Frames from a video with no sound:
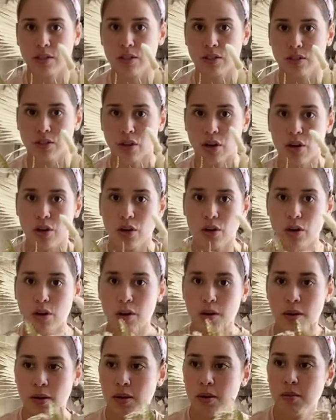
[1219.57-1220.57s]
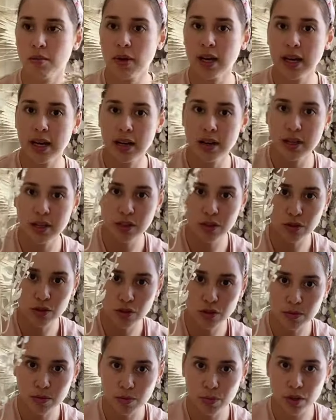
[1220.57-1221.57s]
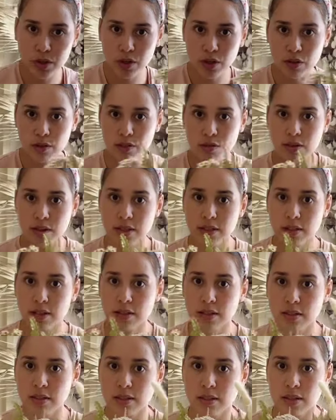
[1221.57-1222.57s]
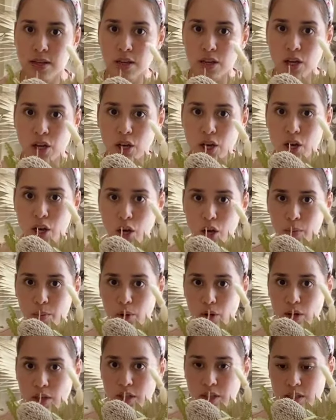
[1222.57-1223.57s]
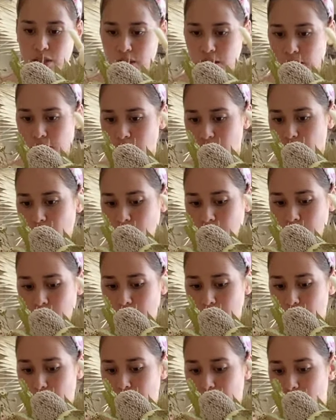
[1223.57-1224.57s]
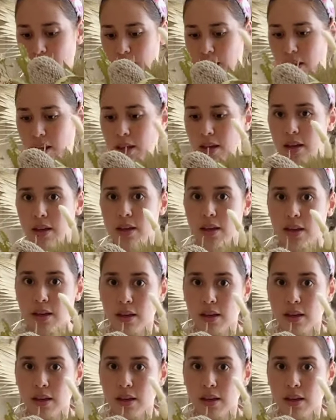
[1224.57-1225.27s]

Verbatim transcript: So my preserved ruscus, I'm going to tuck that bit there